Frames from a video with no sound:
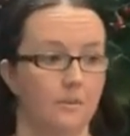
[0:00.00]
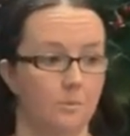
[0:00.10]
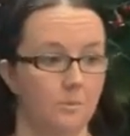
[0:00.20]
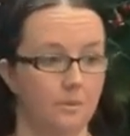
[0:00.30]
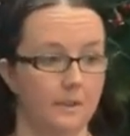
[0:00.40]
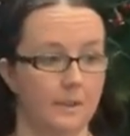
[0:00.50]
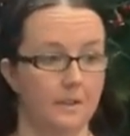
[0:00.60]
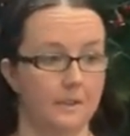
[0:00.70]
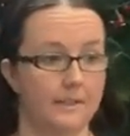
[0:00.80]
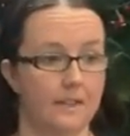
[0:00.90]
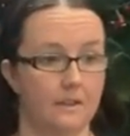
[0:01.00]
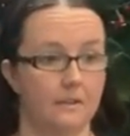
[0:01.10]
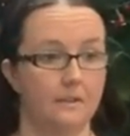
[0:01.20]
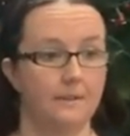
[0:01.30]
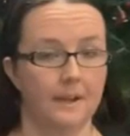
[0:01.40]
Really good deal.
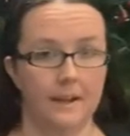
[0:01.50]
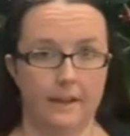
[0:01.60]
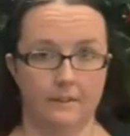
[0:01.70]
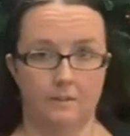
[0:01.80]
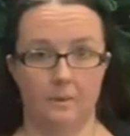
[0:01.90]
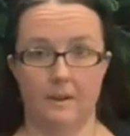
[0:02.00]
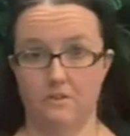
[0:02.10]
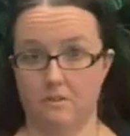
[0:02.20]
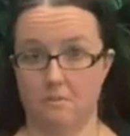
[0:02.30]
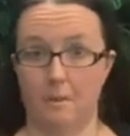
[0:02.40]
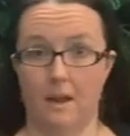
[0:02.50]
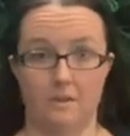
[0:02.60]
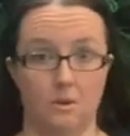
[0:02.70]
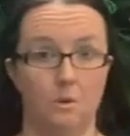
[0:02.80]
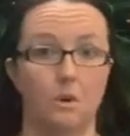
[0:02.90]
So I just bought
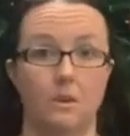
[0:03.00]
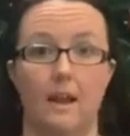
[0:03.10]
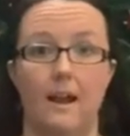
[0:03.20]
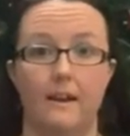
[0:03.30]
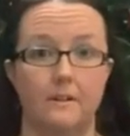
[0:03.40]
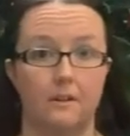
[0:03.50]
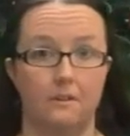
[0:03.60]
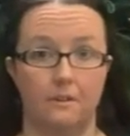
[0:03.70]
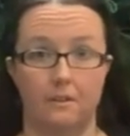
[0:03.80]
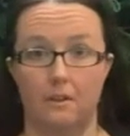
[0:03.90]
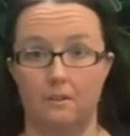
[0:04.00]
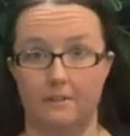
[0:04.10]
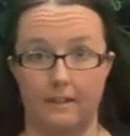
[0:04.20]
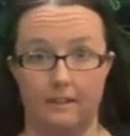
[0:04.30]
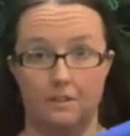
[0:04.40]
the whole lot, all
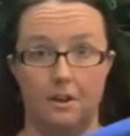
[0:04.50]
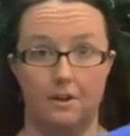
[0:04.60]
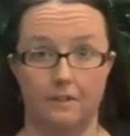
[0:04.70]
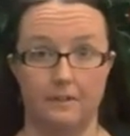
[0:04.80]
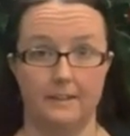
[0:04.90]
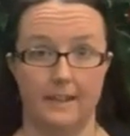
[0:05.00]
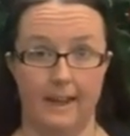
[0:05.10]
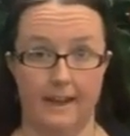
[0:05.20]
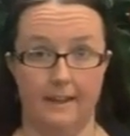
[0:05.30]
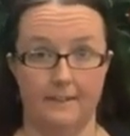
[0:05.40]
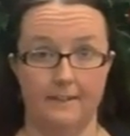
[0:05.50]
6 yards, and